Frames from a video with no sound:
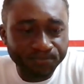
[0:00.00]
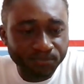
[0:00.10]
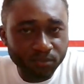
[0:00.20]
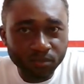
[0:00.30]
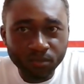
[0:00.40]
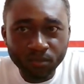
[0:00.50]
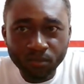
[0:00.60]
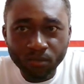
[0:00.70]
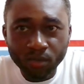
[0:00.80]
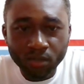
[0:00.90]
Yeah.
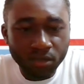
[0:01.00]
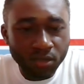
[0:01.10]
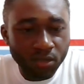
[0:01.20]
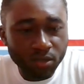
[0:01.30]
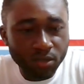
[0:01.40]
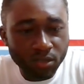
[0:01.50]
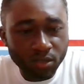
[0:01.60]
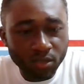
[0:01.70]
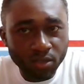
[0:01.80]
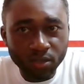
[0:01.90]

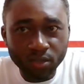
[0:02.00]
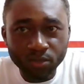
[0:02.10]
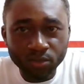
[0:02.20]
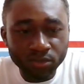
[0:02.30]
And then